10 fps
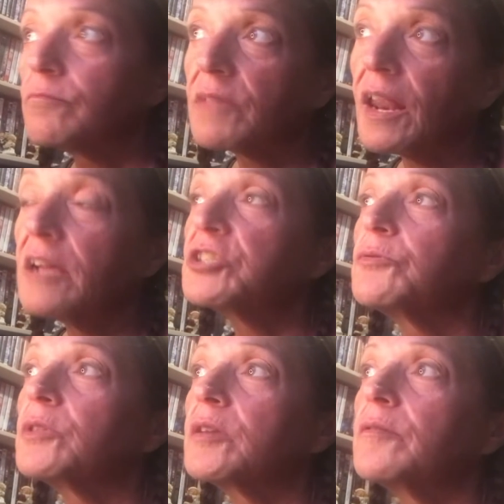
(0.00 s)
I
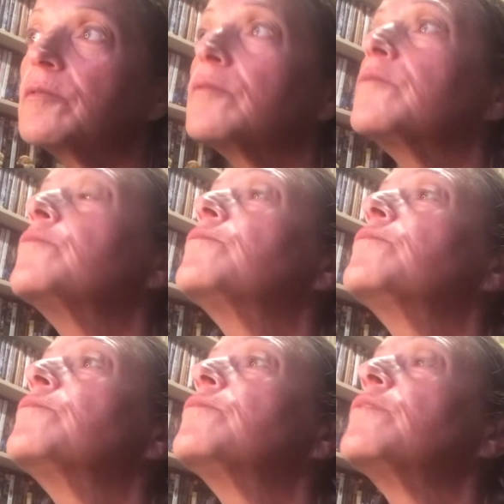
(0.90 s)
actually
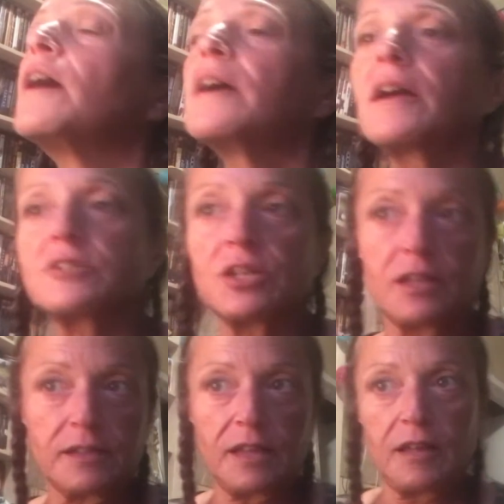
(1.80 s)

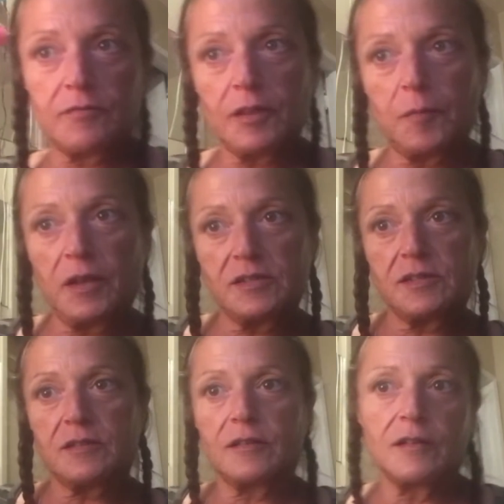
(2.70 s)
like that. It really
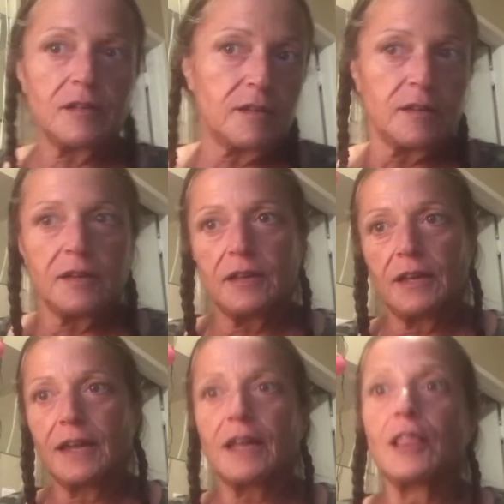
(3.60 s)
makes,
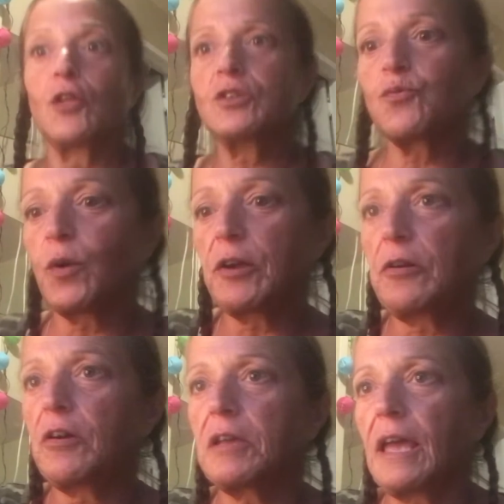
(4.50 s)
it looks weird
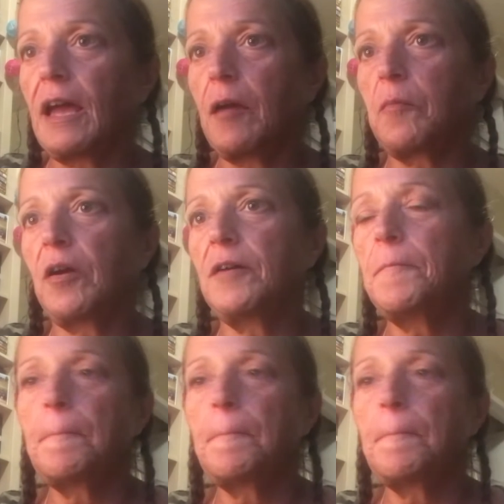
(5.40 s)
on camera.